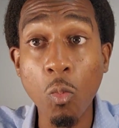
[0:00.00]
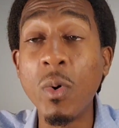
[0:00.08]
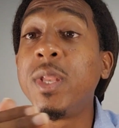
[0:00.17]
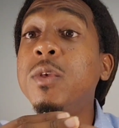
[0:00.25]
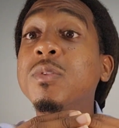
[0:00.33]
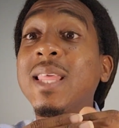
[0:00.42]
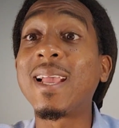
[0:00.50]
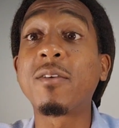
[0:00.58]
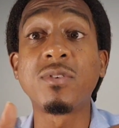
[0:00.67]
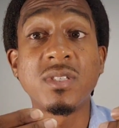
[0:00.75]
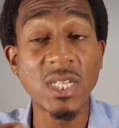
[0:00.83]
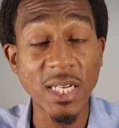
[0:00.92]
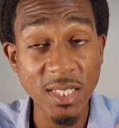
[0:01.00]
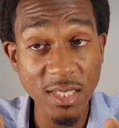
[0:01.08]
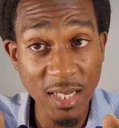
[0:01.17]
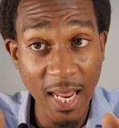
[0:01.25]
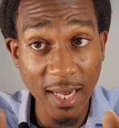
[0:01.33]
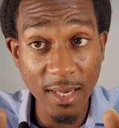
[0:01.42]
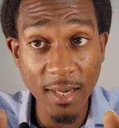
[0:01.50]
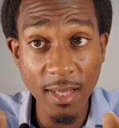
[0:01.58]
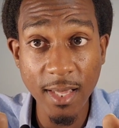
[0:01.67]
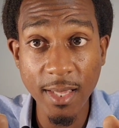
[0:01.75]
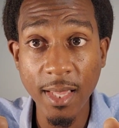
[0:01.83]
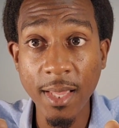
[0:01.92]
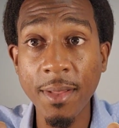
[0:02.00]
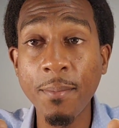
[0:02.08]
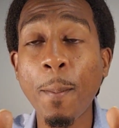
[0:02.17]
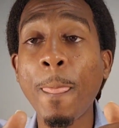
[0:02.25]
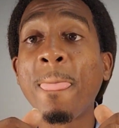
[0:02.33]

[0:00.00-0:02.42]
When do you think a recession is likely to kick in?